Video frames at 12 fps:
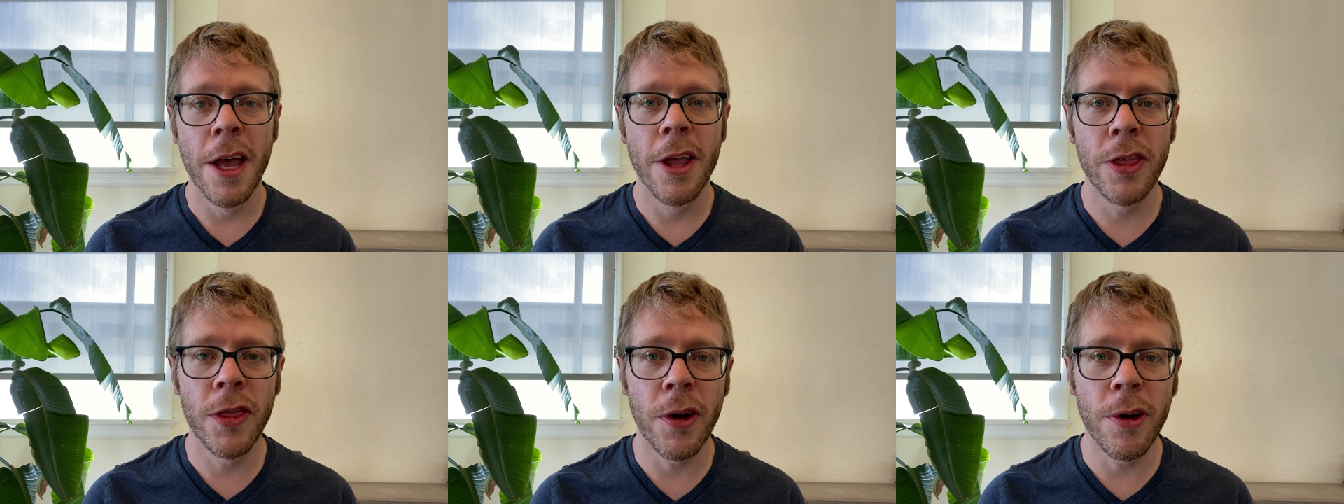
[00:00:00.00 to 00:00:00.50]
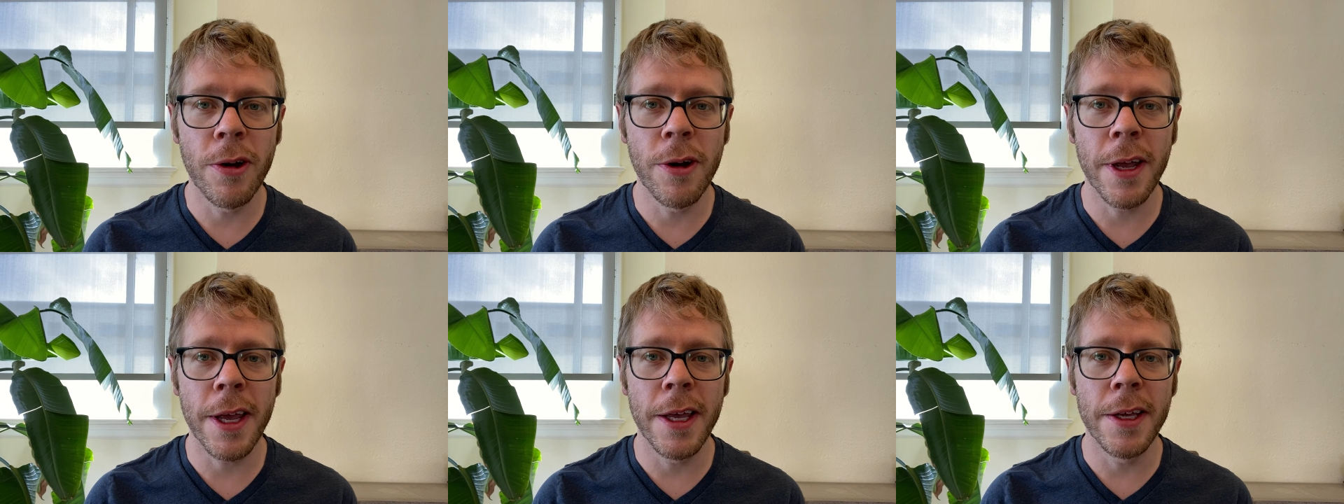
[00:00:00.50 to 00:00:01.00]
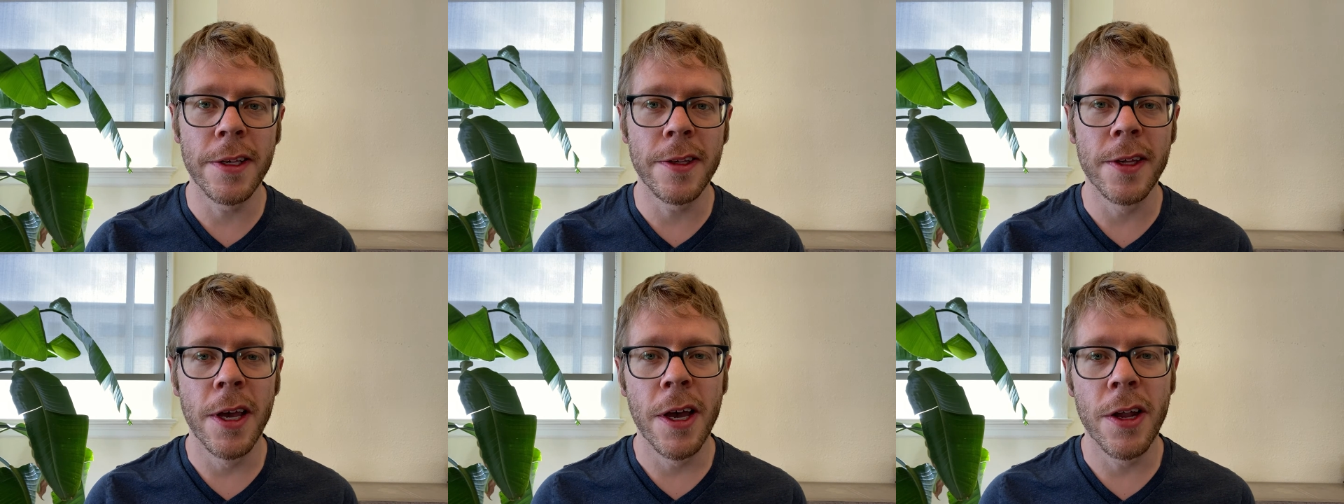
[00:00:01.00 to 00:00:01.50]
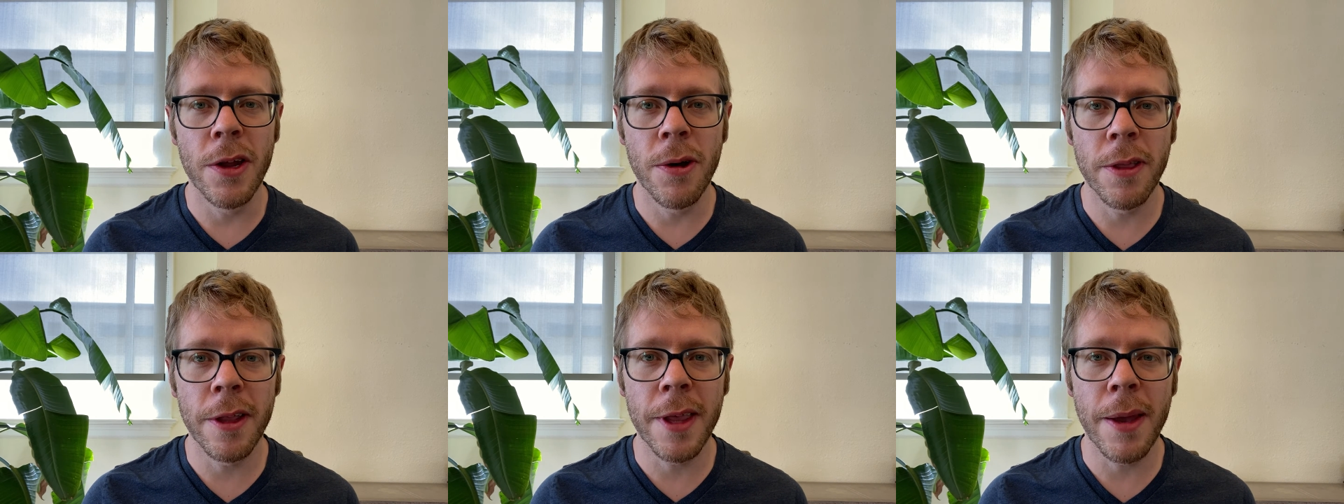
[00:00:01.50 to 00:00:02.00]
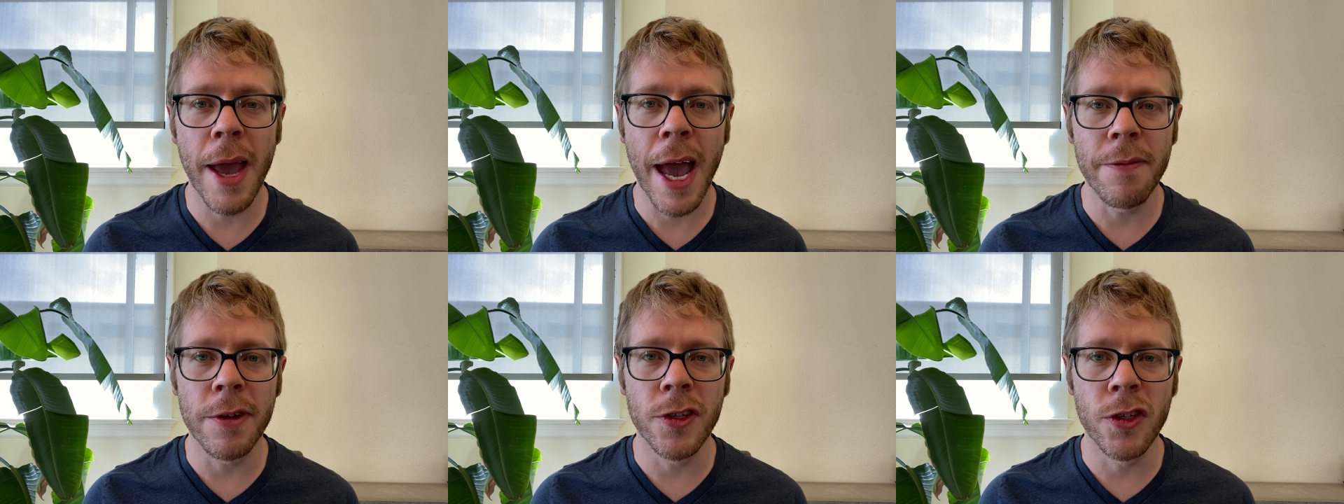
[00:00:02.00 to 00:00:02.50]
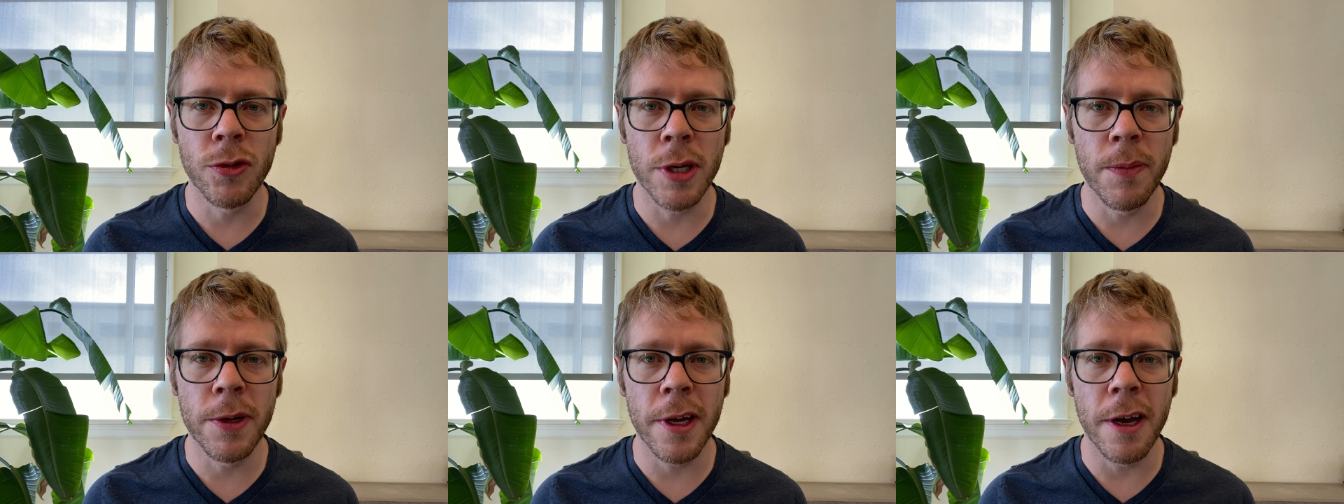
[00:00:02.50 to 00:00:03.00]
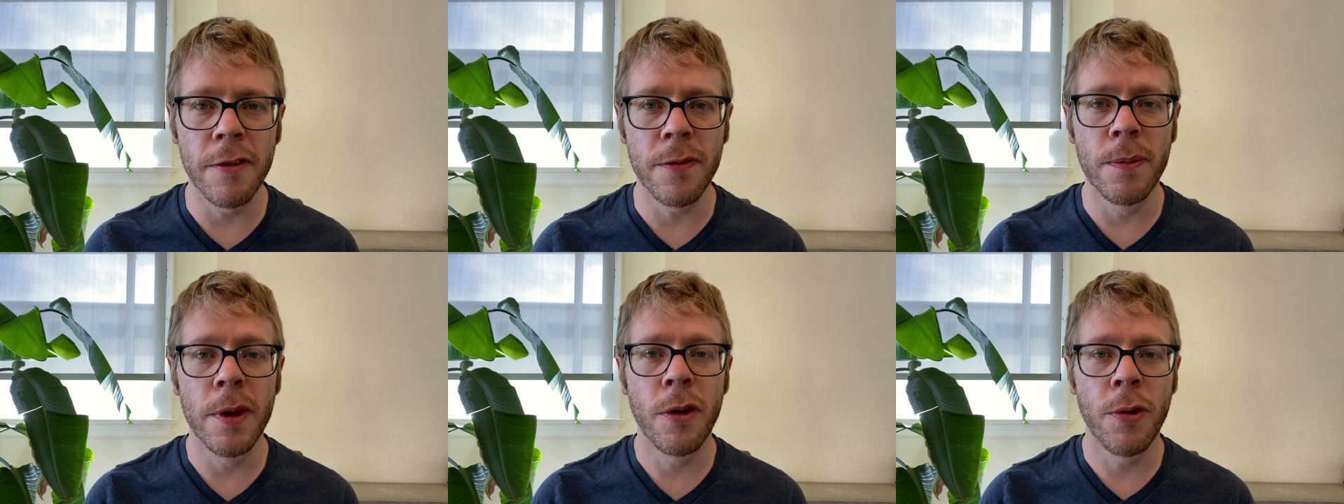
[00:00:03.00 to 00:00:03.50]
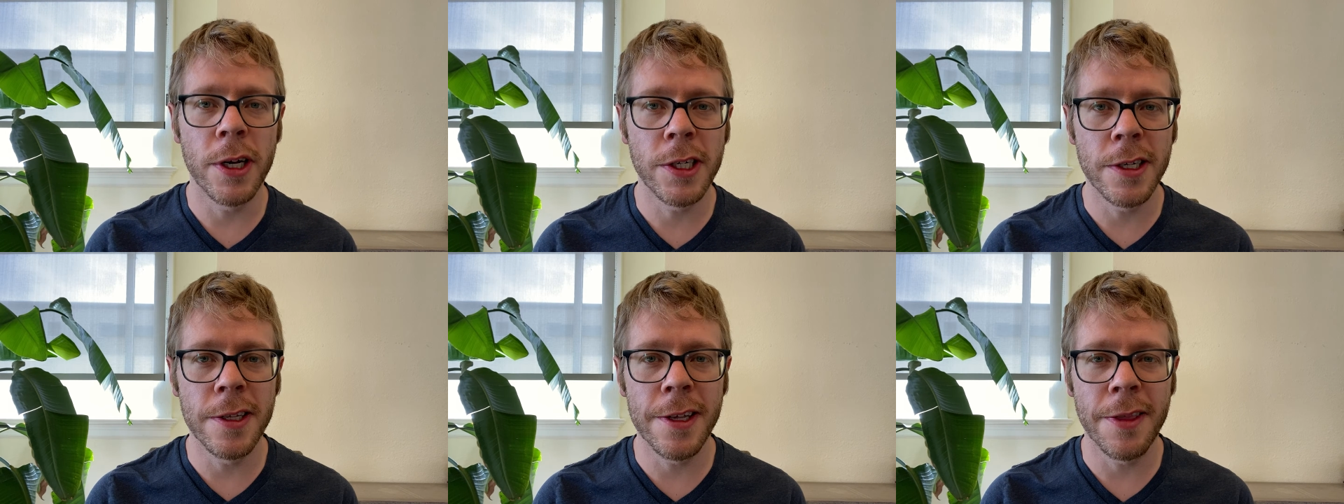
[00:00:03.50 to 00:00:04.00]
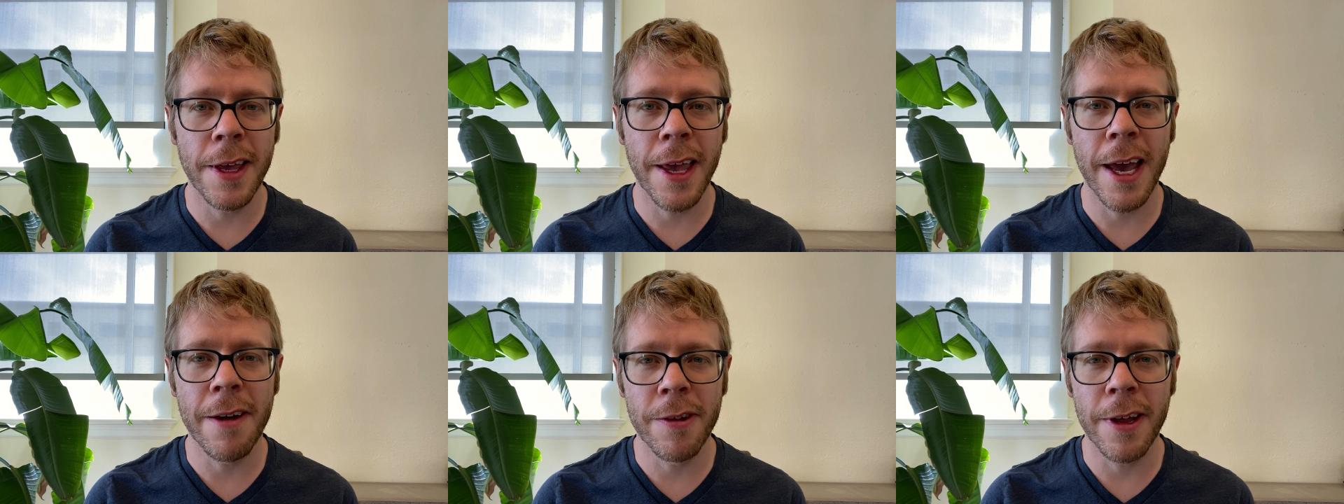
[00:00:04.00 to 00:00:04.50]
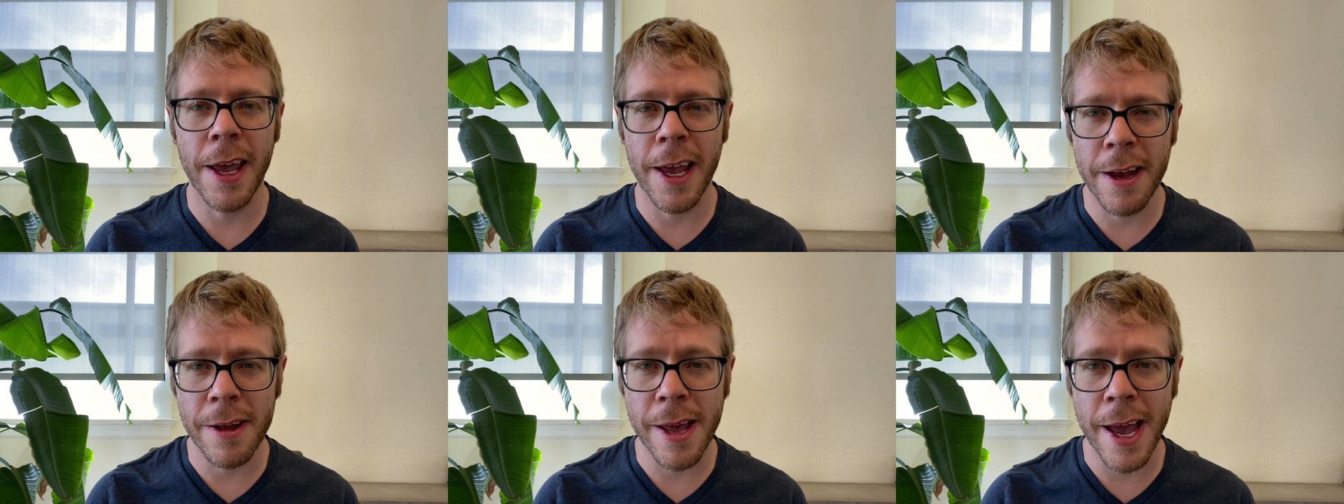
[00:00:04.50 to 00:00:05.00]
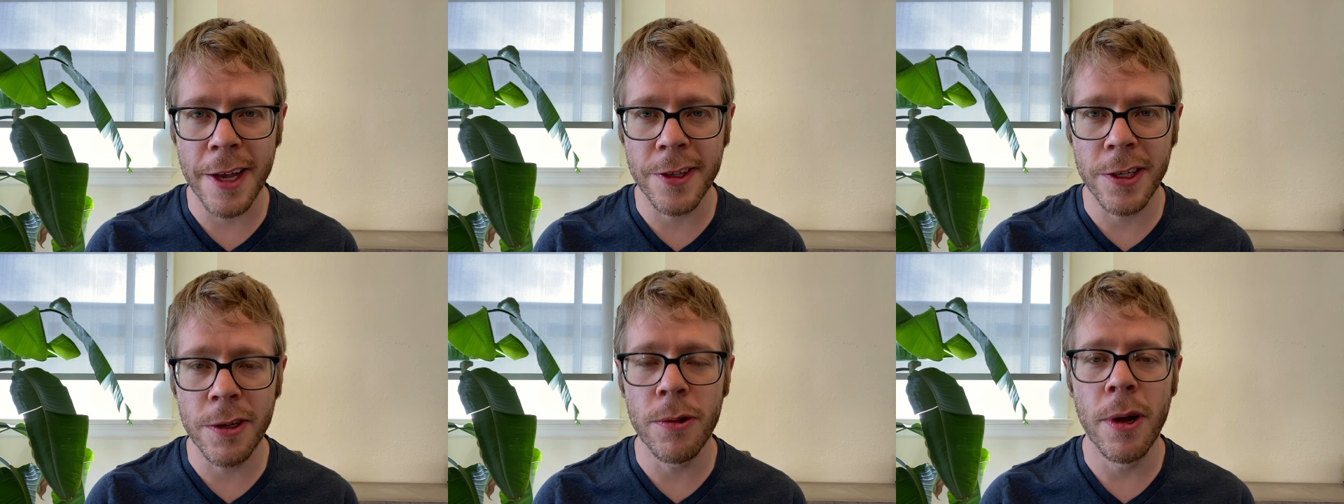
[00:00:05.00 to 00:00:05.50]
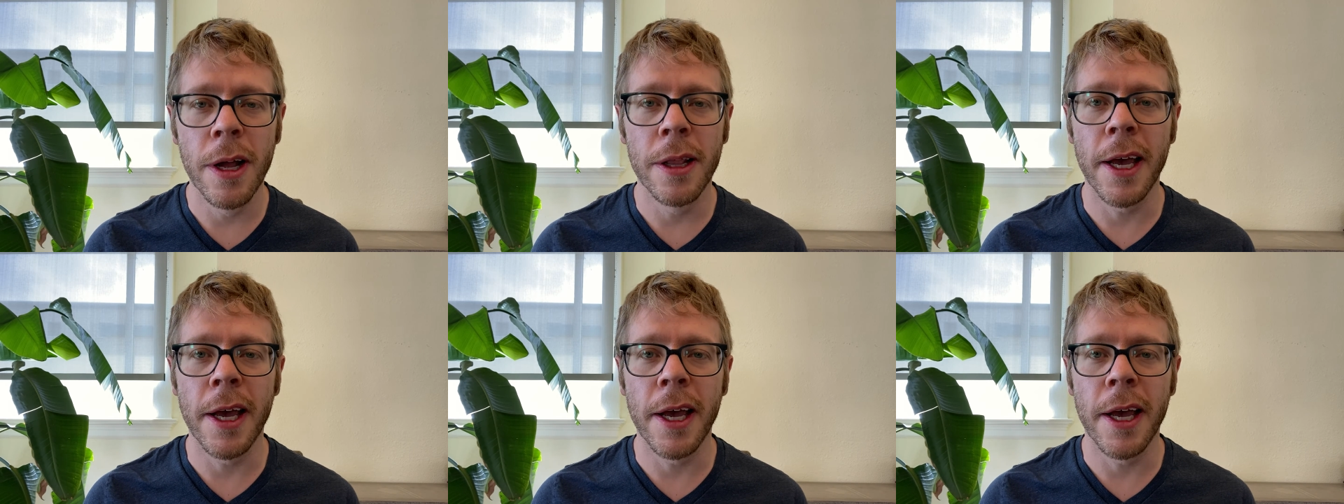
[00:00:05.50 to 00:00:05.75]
Third is know that they have a script of questions that they have to ask you,